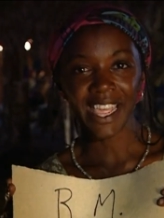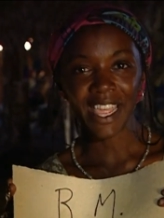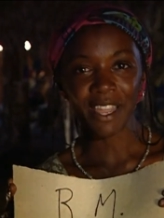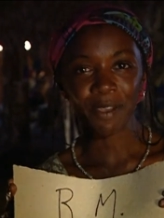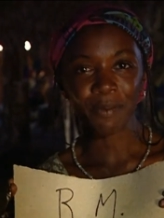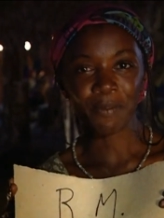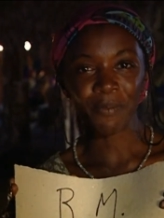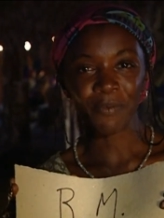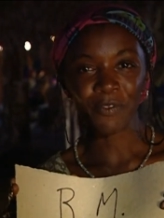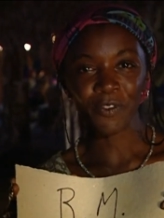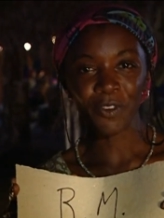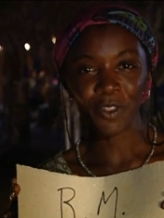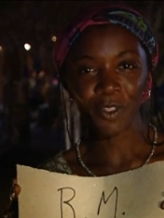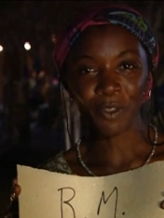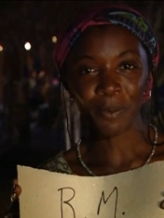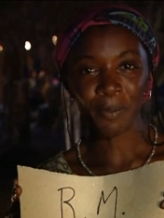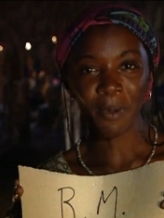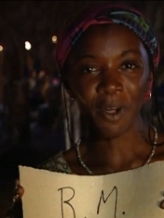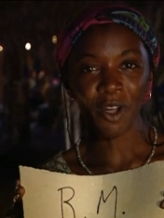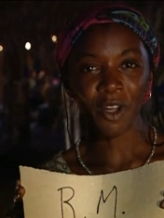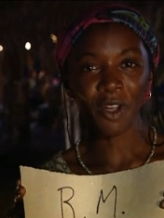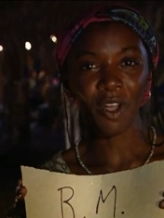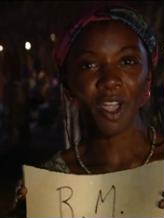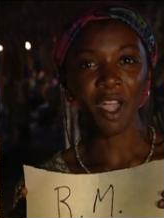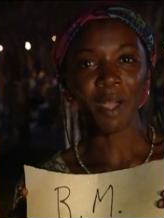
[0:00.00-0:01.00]
debt for the
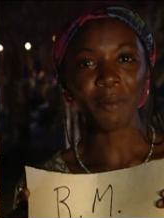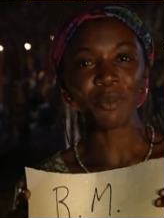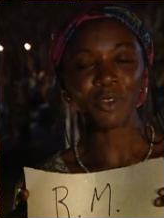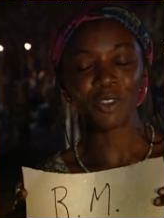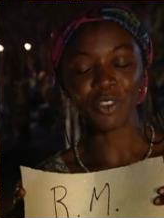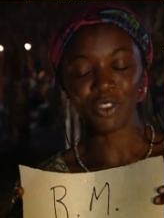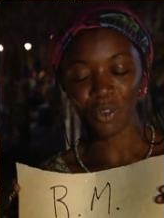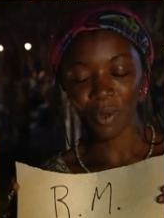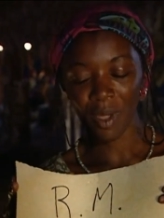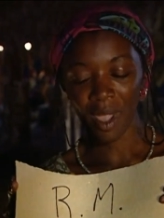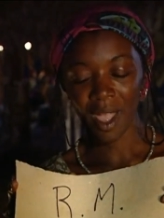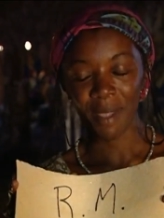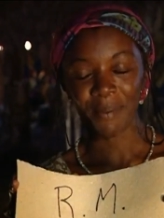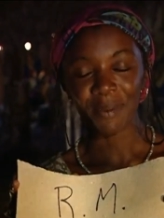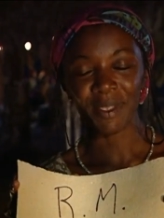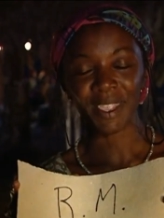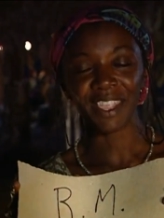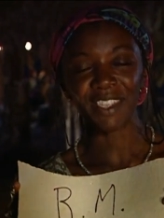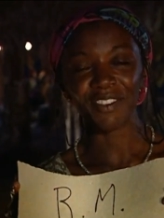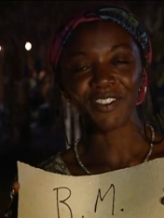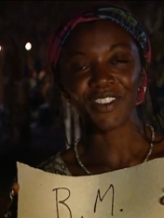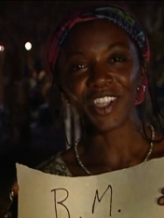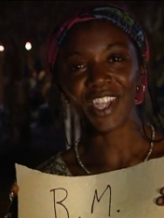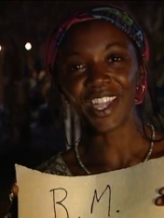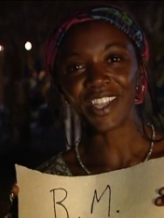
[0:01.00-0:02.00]
Maraamu tribe and
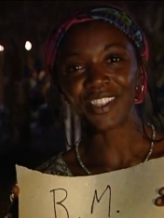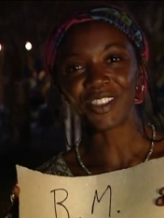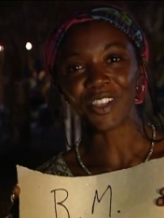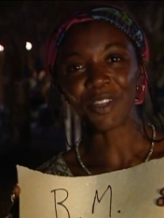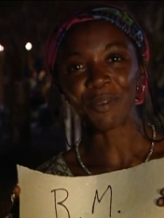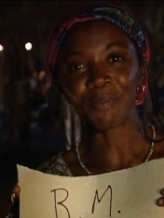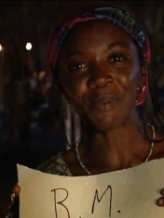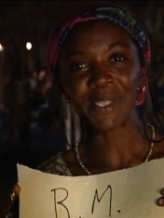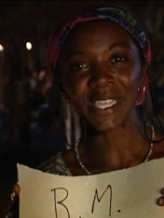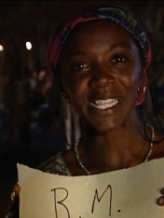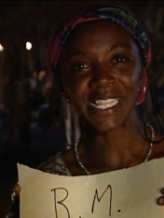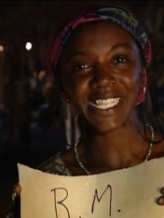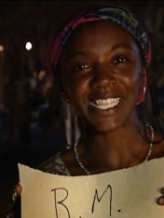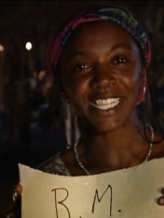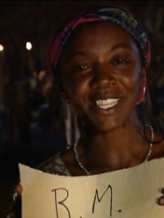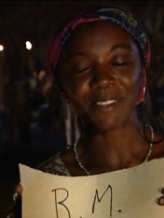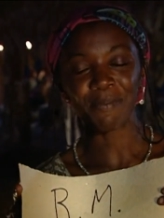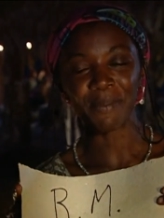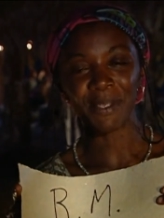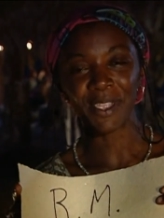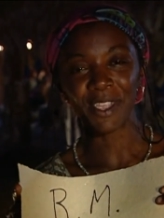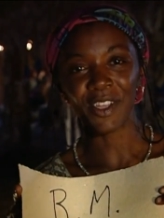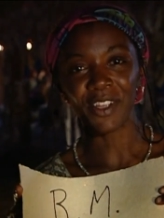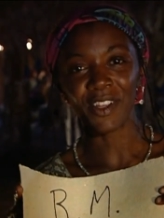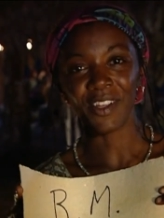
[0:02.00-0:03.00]
give you guys all pizza and
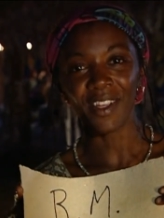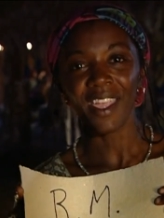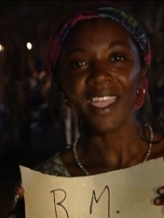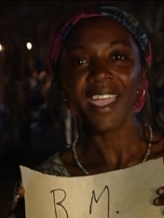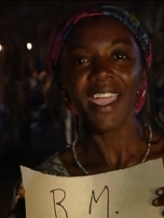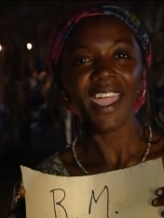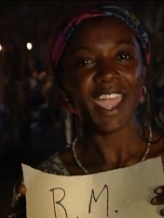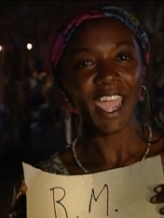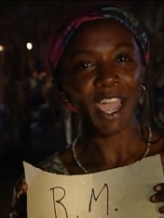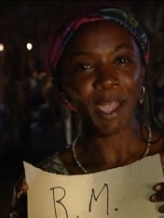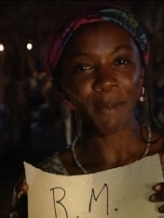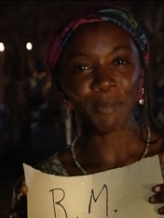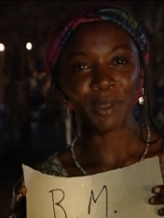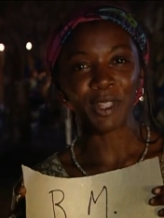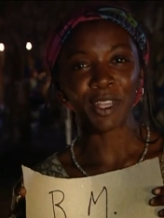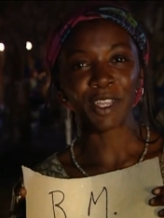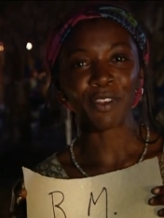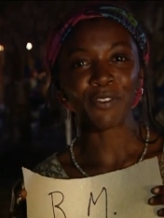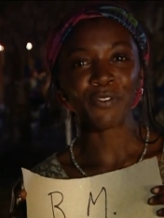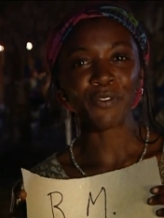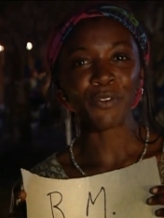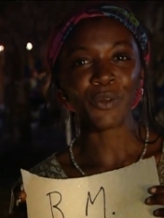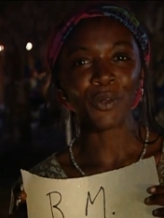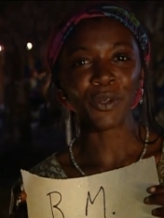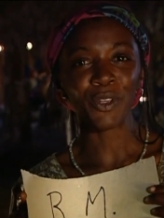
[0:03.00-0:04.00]
beer. I'm
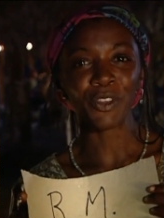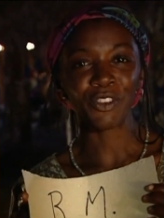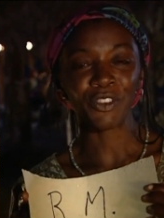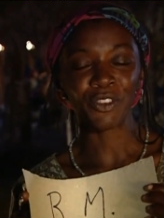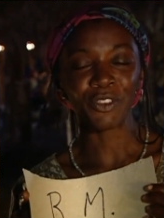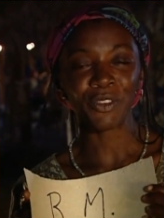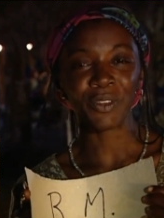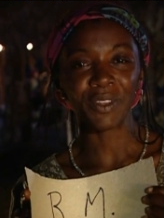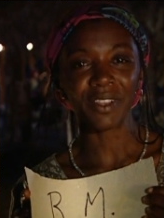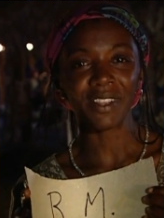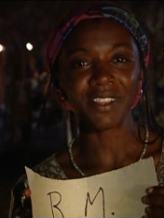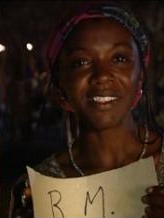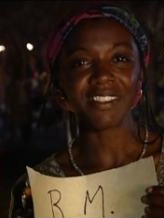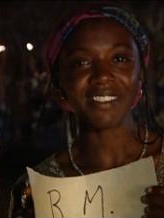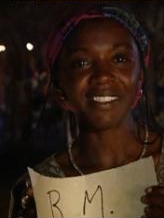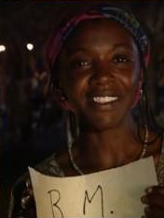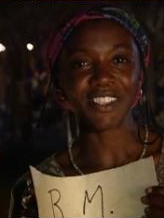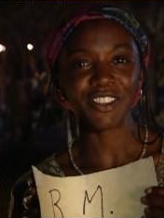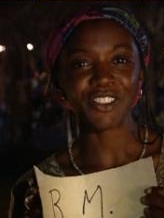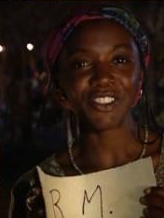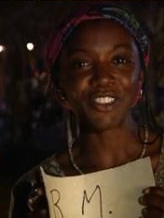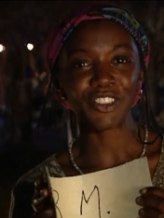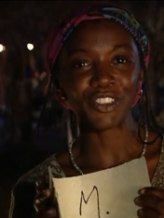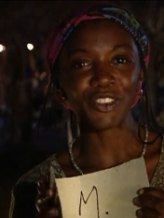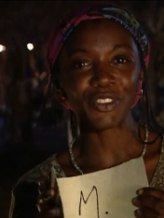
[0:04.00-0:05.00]
looking forward to it. See
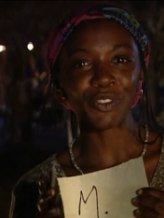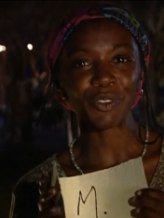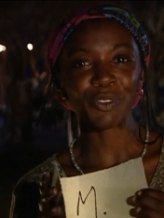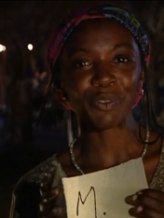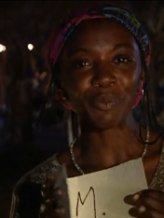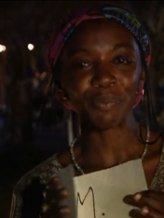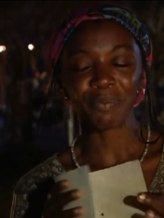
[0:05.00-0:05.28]
you soon.